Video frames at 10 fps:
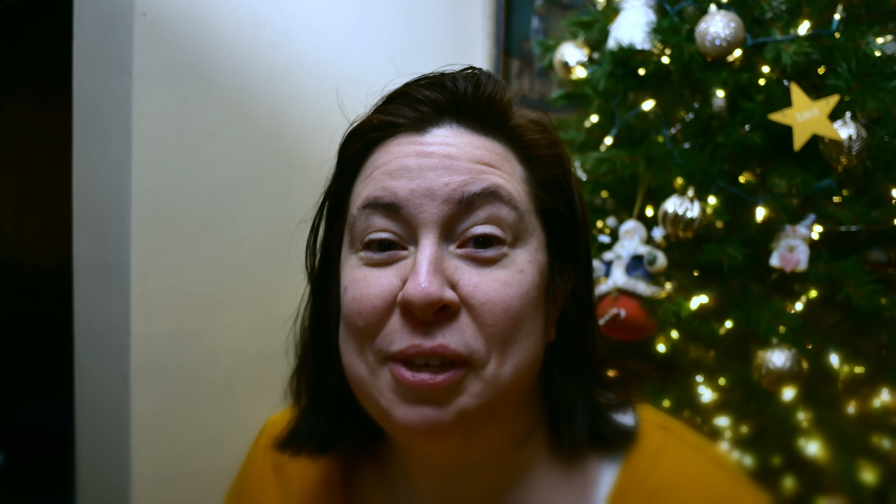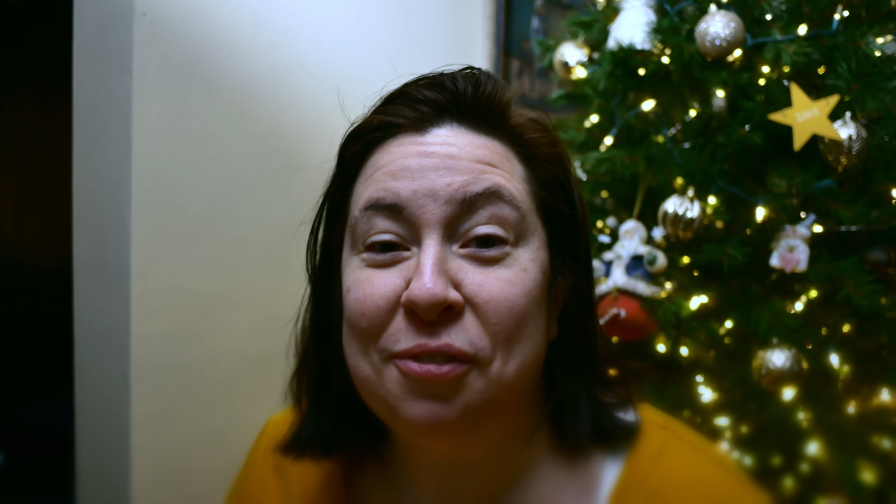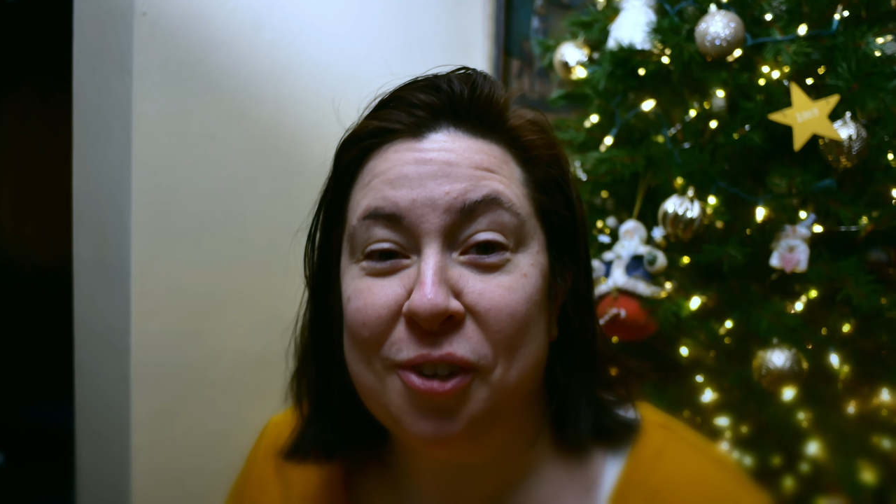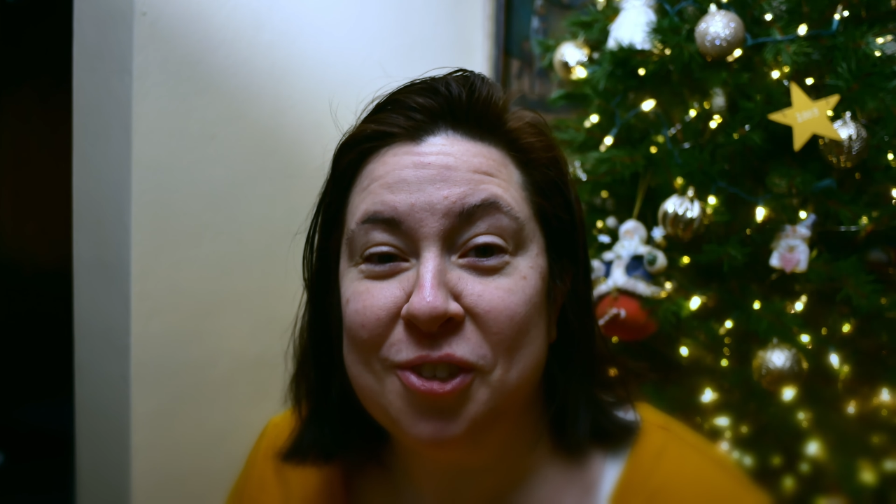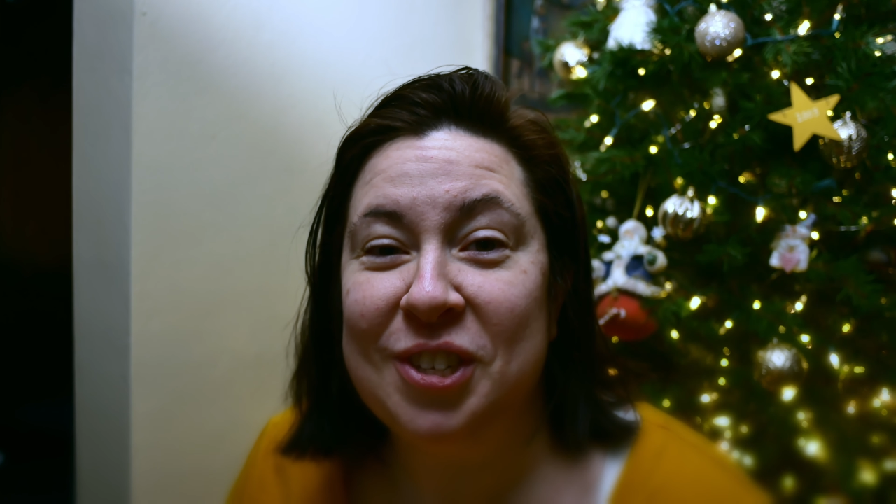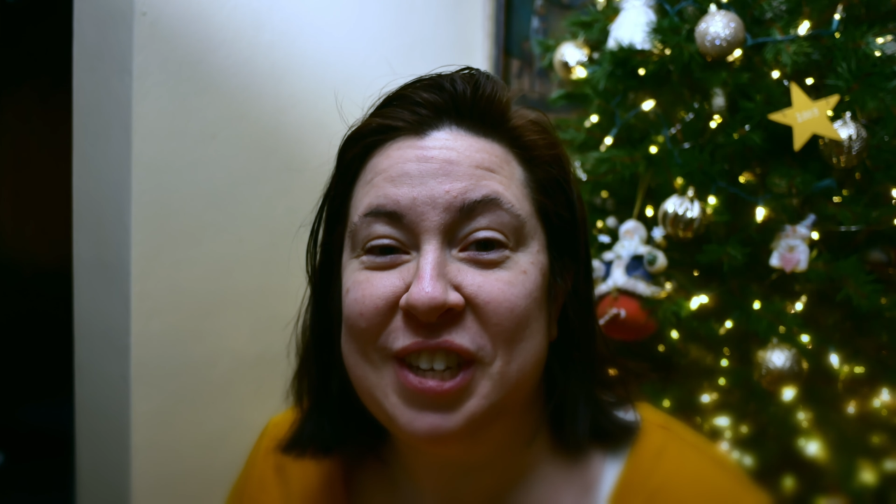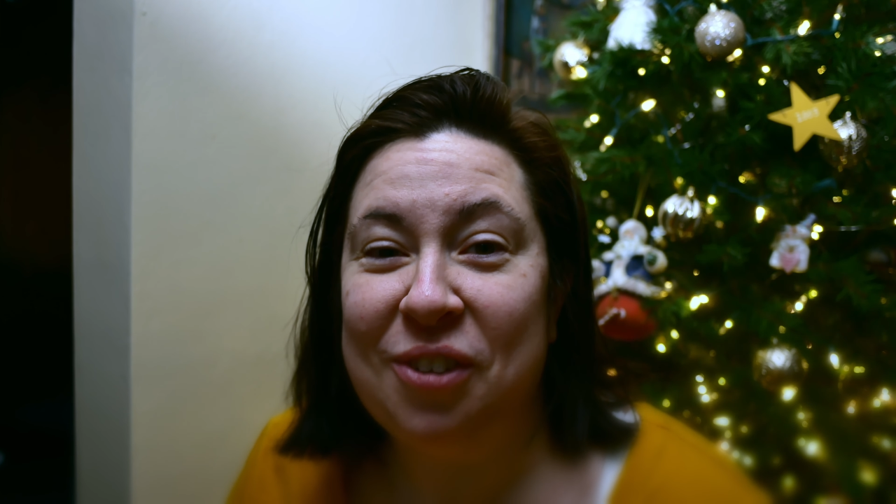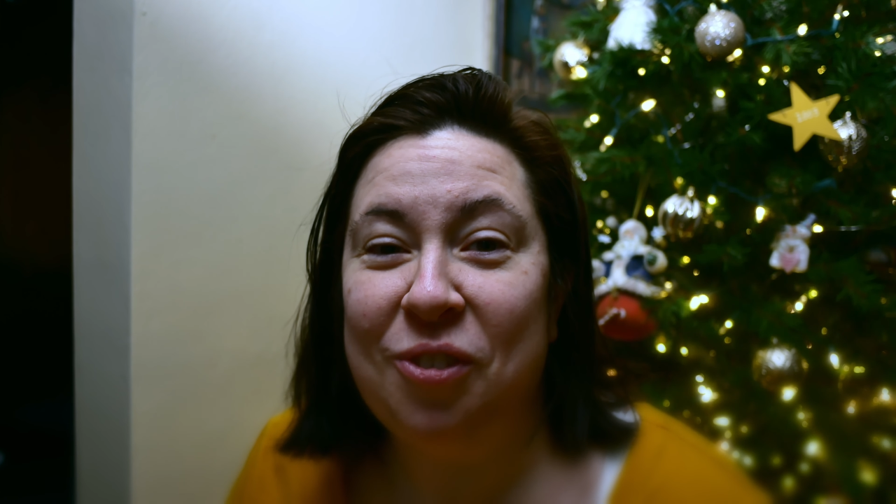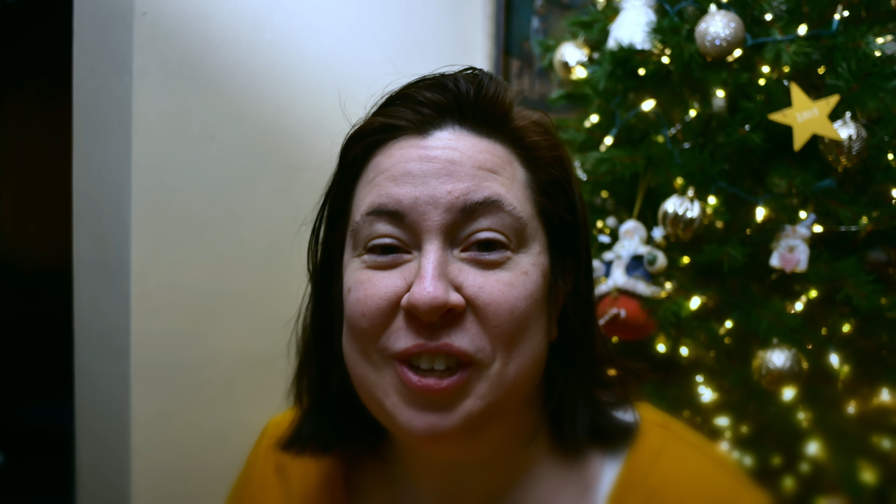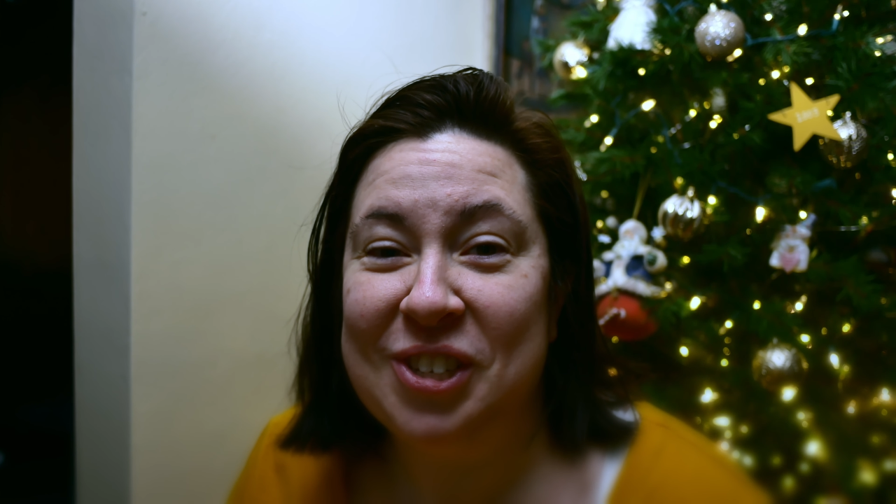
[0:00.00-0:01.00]
first day
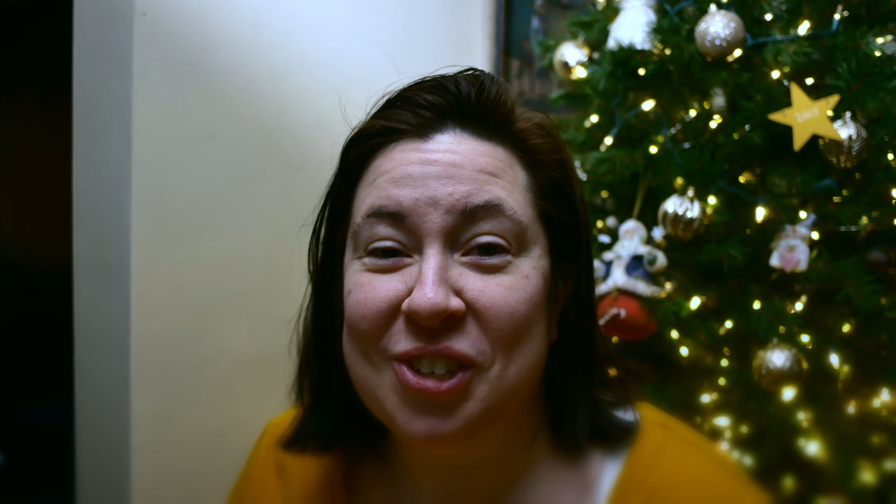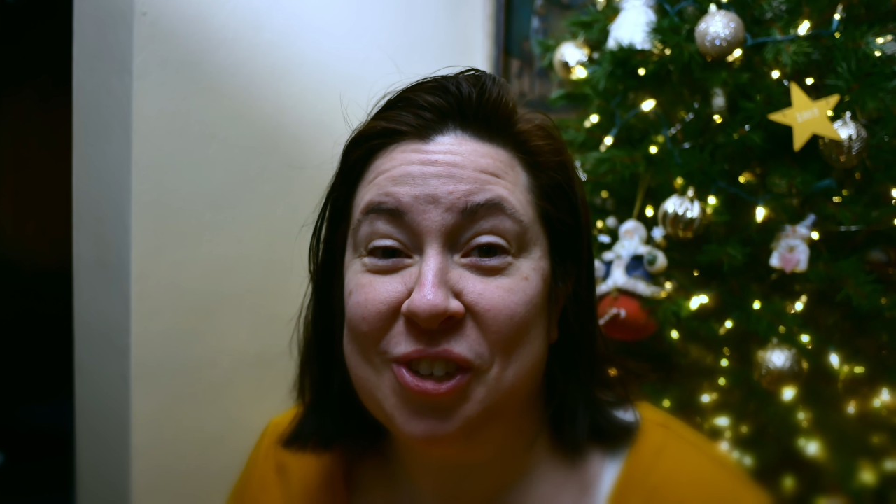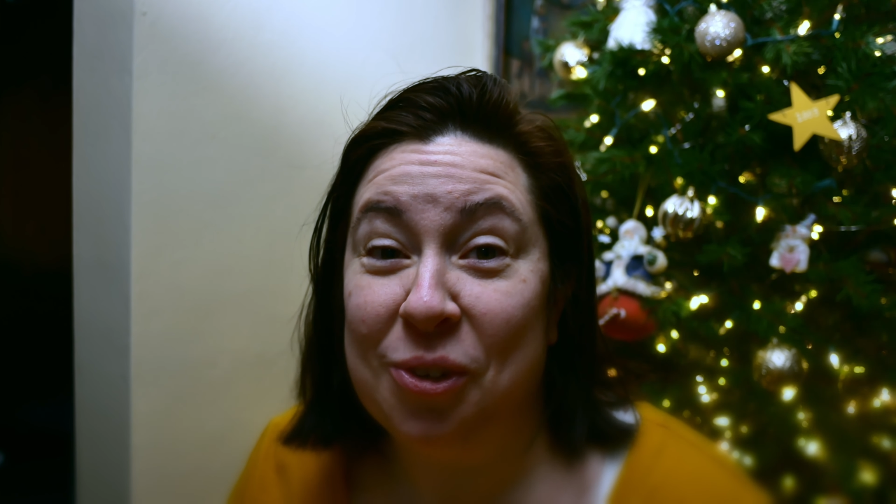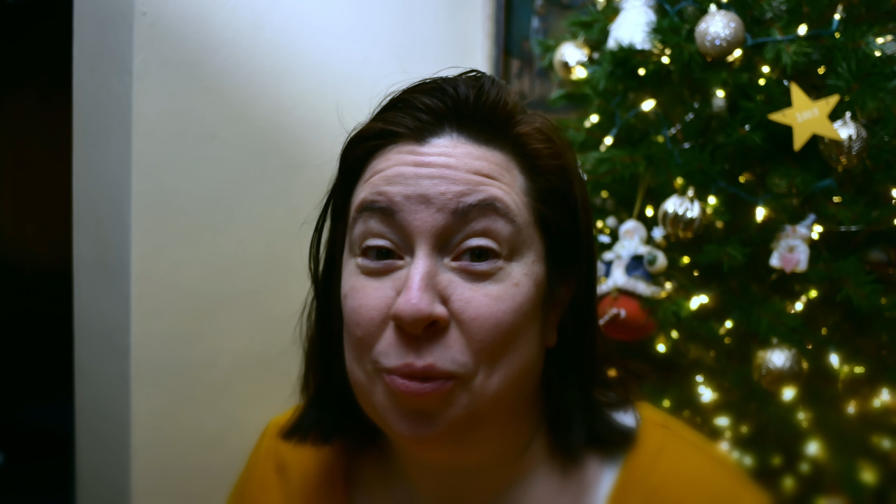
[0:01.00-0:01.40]
of winter.